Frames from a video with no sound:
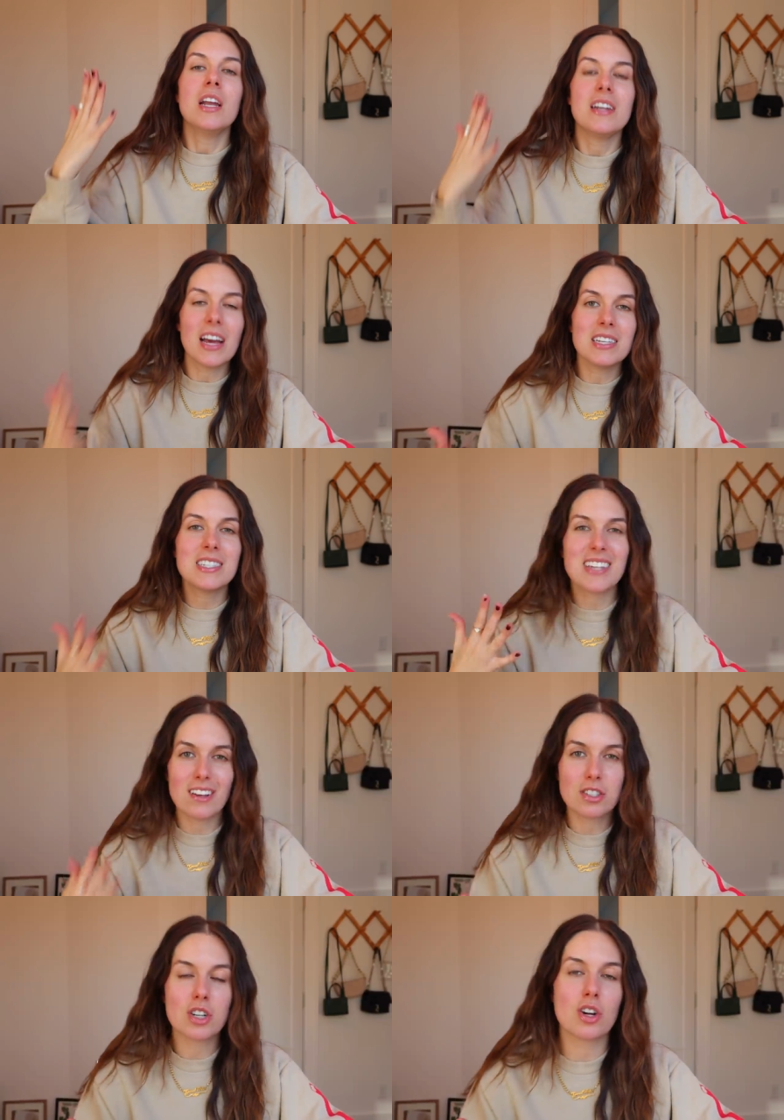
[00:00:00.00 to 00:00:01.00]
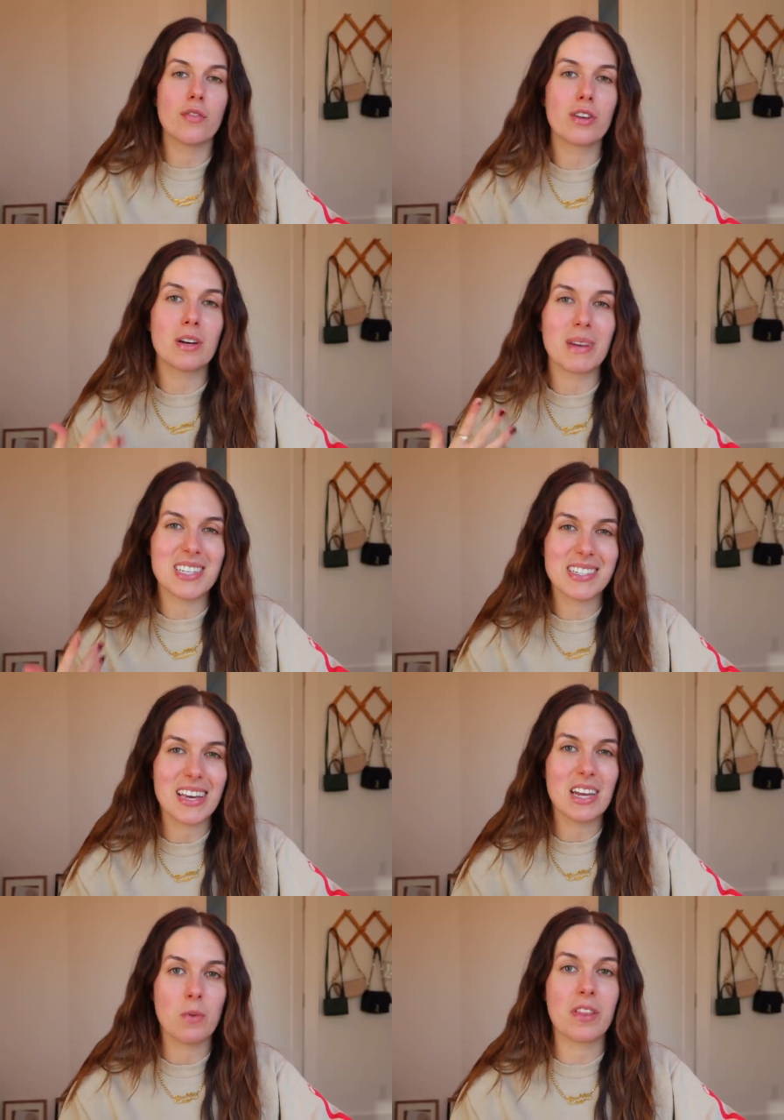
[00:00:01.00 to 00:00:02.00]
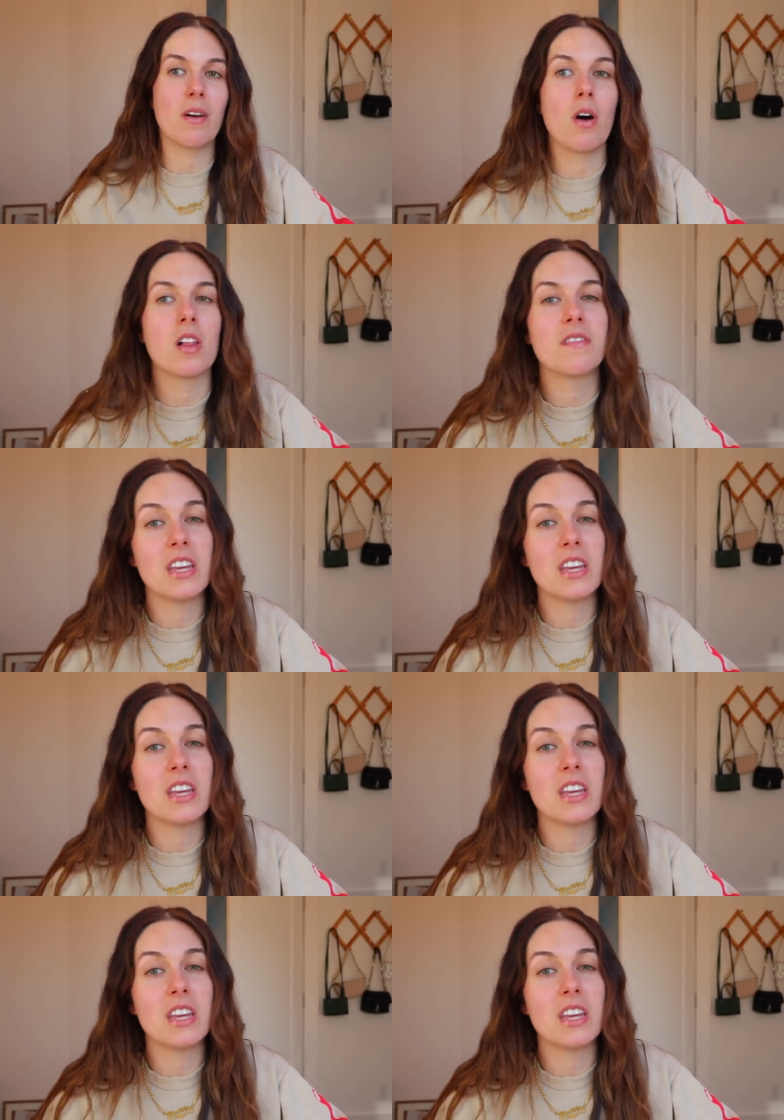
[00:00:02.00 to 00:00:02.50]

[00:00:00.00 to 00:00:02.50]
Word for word: nice cell turnover in my skin without all of